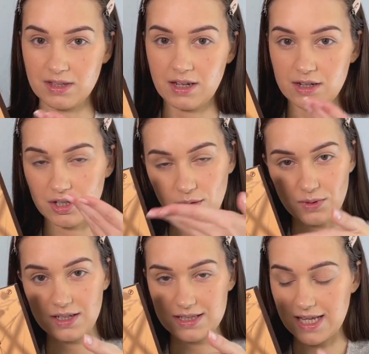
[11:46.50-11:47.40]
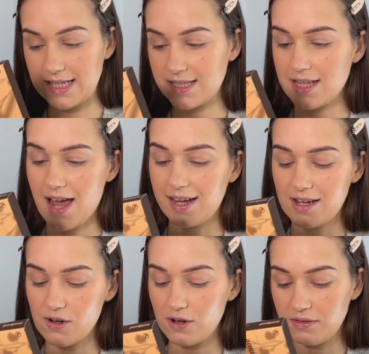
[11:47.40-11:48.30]
actually what is inside
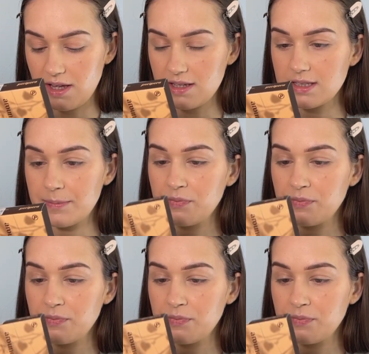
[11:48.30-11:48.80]
of it.